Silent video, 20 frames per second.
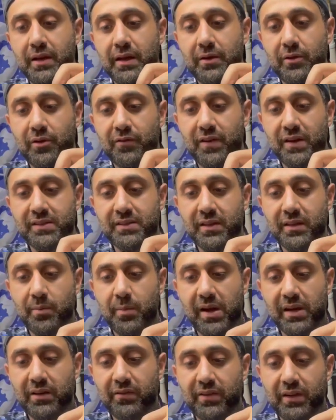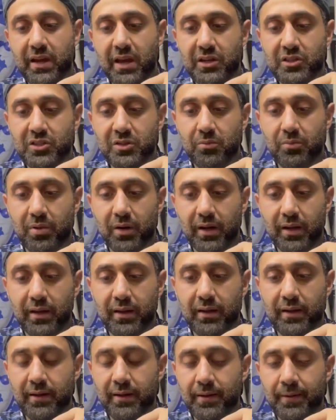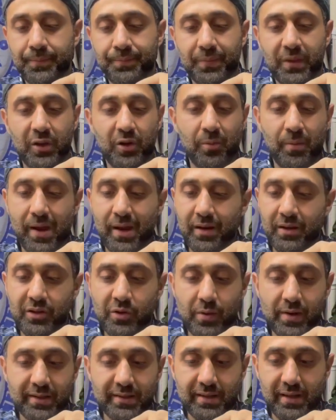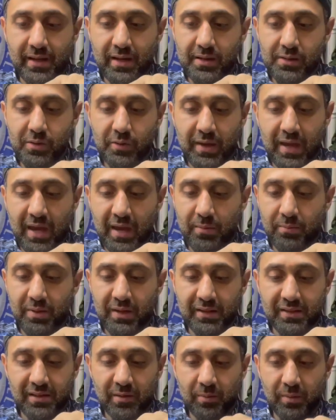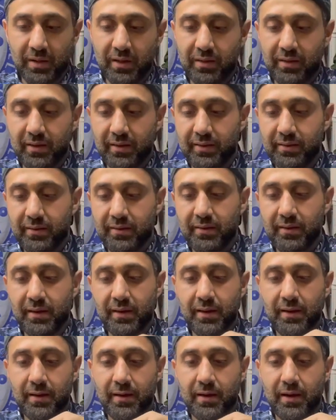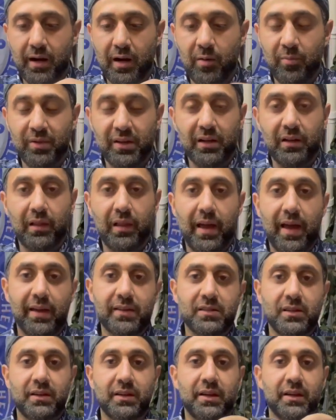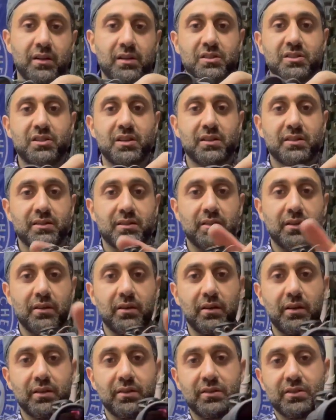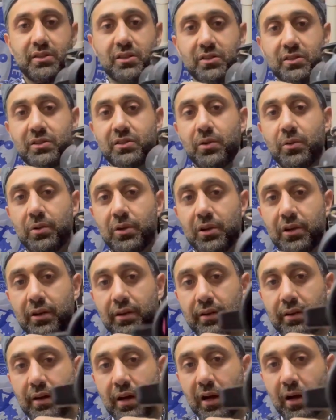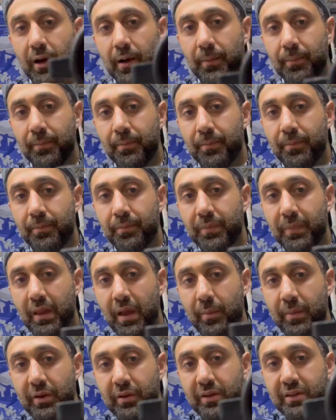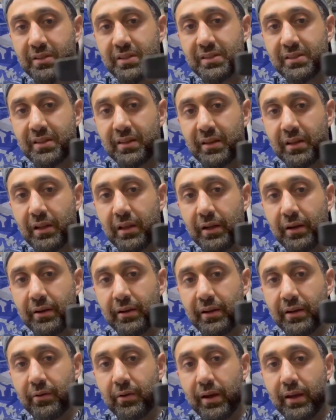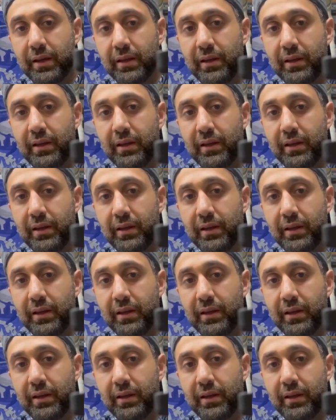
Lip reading: I don't know if I said the magnification, but, you know, made in USA. You can't beat something like this. The glass on here is it's just so good. I mean, you can just see the clarity, right?